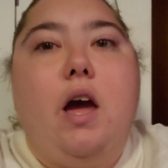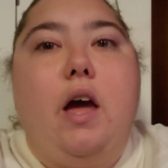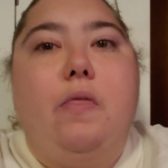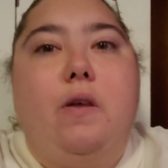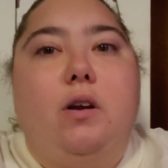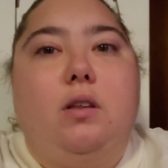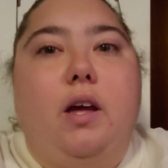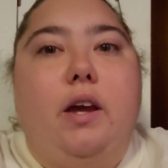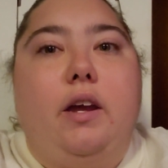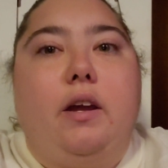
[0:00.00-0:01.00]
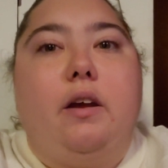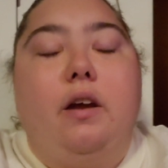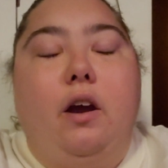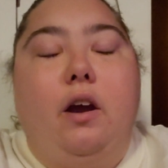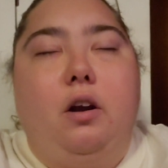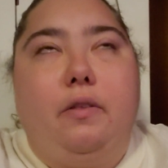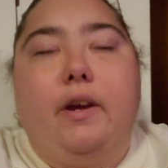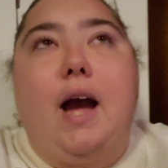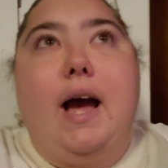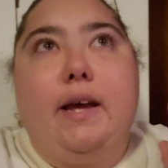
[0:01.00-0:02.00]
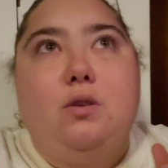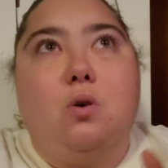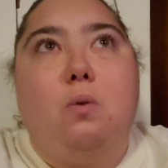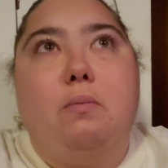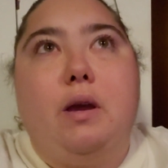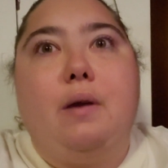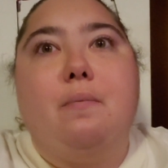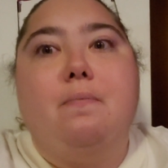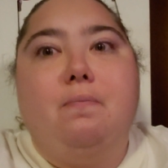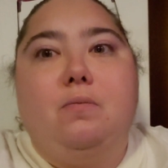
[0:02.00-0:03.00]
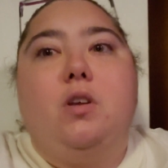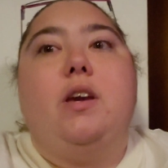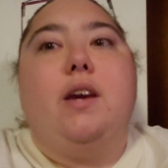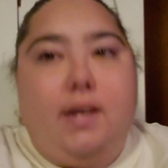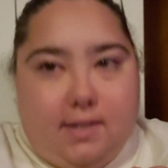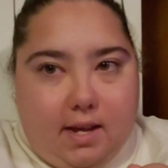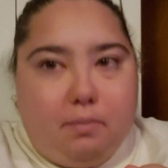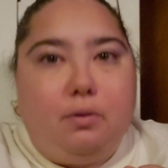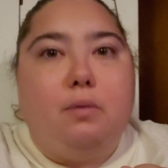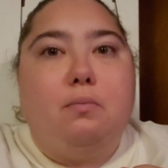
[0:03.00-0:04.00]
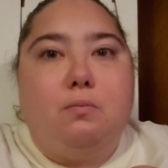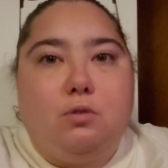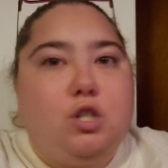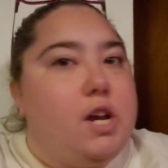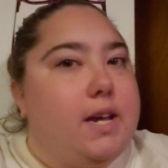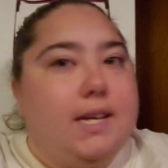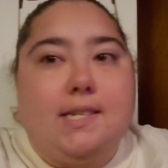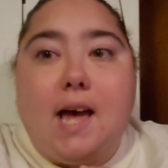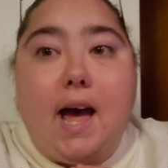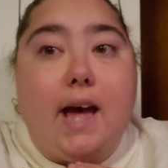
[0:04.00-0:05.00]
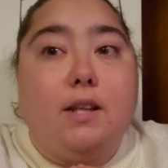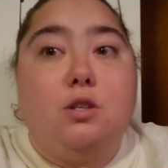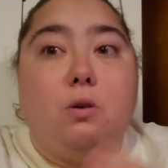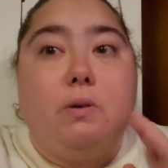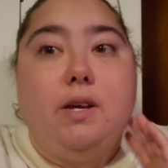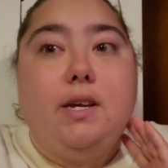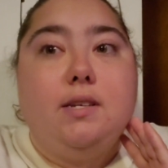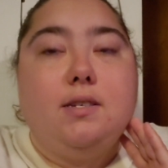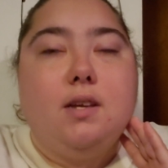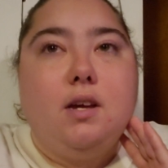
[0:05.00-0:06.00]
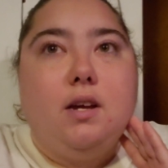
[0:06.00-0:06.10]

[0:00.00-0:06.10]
and they're like, or the guy told me he is able to shake his head, so he's